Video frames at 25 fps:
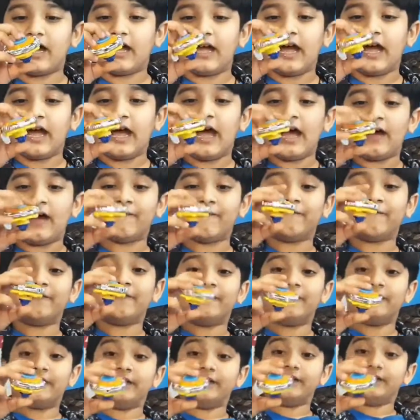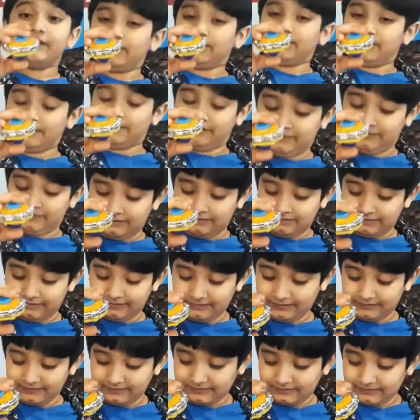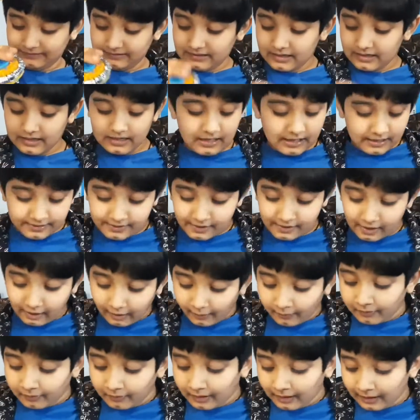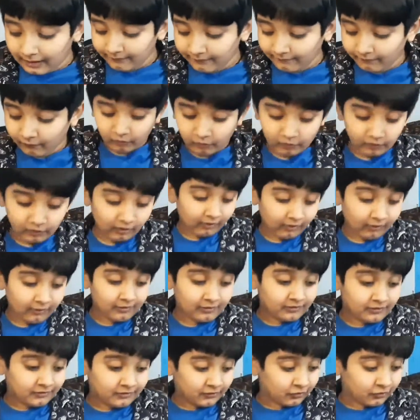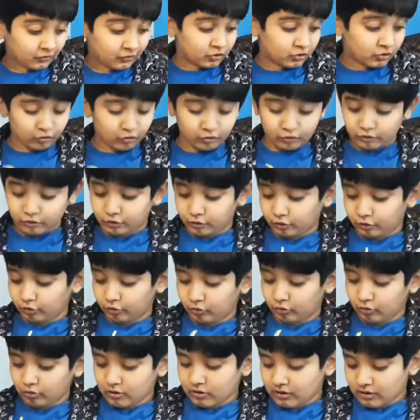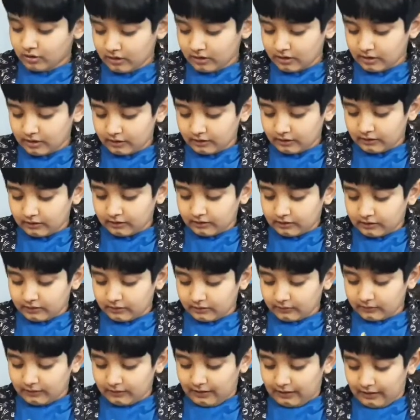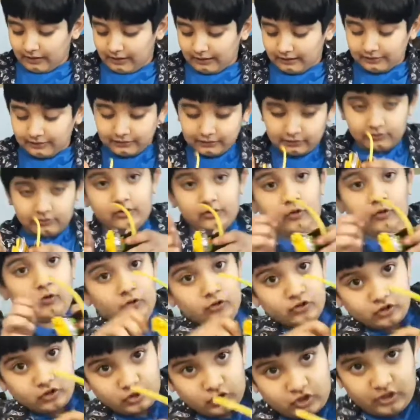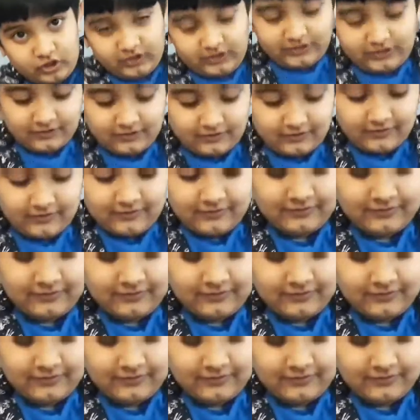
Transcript: I have this. Now I will also show you. I'll launch it.